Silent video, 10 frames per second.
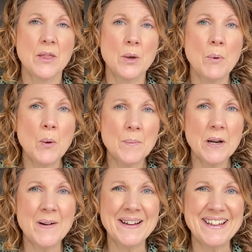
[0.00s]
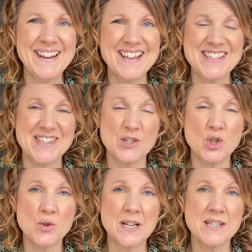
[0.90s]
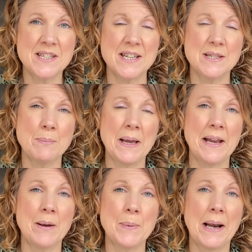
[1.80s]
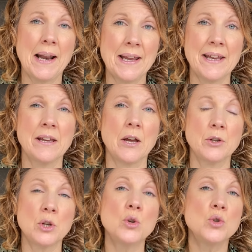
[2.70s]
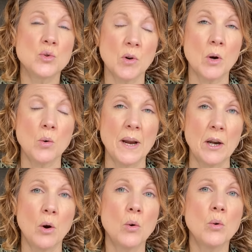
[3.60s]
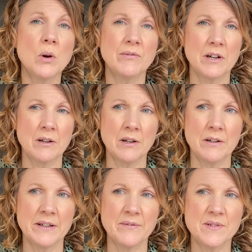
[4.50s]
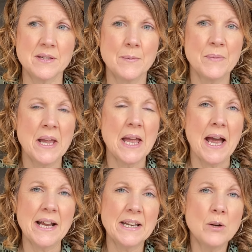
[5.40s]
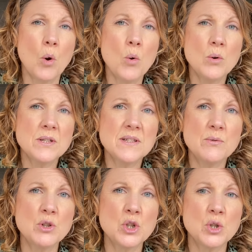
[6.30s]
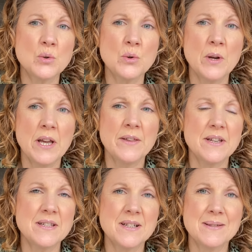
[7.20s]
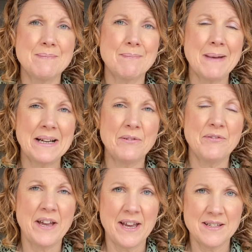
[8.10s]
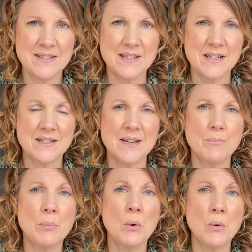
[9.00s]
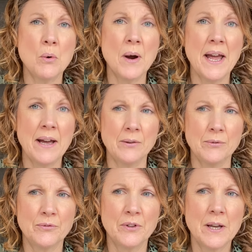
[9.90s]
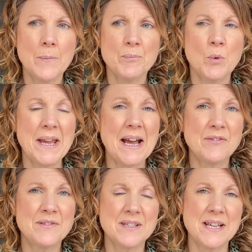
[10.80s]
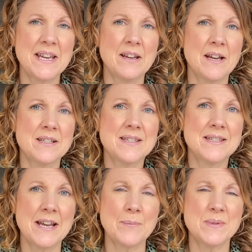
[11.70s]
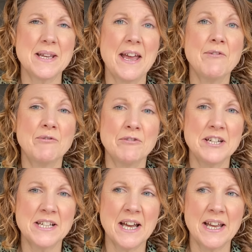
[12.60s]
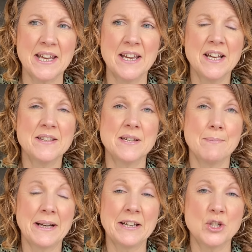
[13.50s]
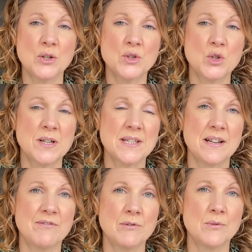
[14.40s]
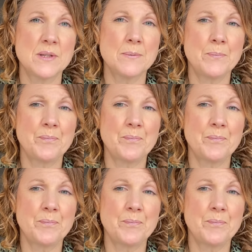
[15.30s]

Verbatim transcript: The bottom line is that stress is pay- playing a huge role in all of our lives. And in order to ensure this doesn't manifest into poor health, we have to take steps every day to manage our stress levels.